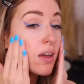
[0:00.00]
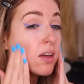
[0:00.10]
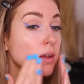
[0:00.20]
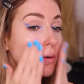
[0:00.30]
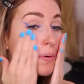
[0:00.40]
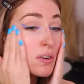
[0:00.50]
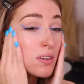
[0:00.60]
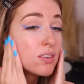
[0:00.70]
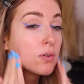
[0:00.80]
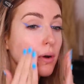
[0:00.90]
And we're
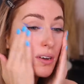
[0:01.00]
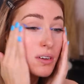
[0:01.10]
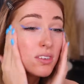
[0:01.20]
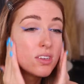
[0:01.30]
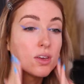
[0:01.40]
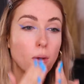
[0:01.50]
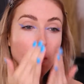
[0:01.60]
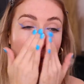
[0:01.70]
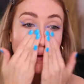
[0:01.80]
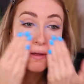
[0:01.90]
just going
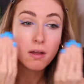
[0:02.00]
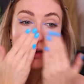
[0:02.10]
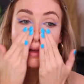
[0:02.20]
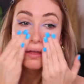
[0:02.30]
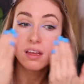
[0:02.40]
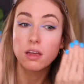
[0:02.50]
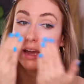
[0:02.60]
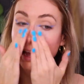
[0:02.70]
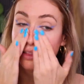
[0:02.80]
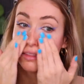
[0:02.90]
to
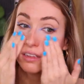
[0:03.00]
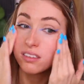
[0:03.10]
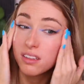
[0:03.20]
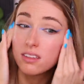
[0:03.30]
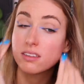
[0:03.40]
add this to the